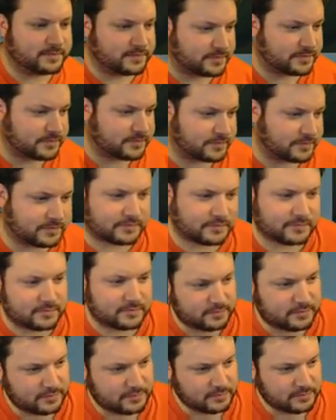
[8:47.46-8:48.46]

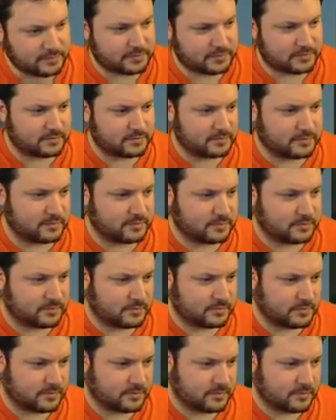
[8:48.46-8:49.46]

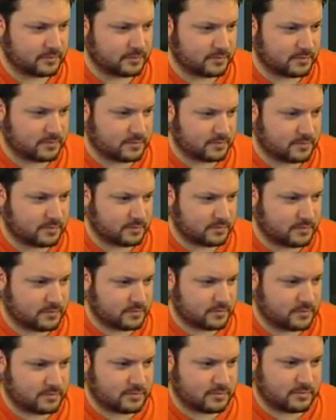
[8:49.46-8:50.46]

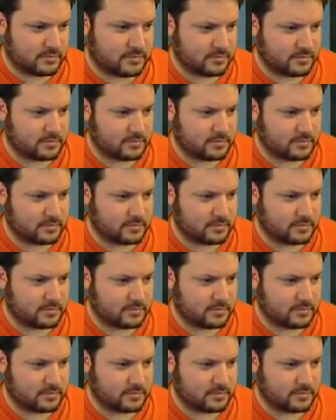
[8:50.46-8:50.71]
Nobody speaks.